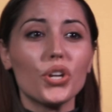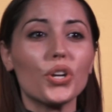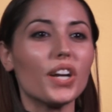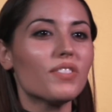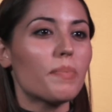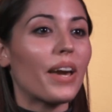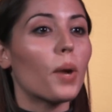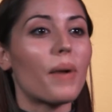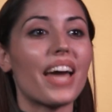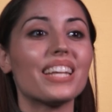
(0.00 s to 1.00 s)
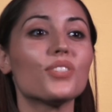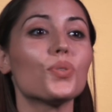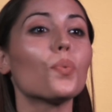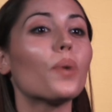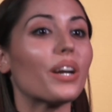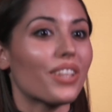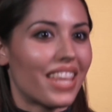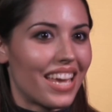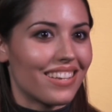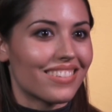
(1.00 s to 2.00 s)
Nerves make our bodies do weird
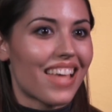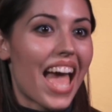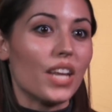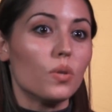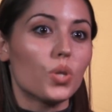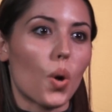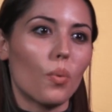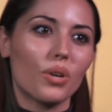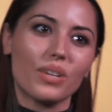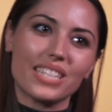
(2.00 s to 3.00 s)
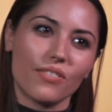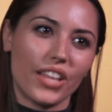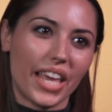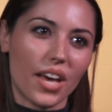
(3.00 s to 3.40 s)
things, and you don't want to risk feeling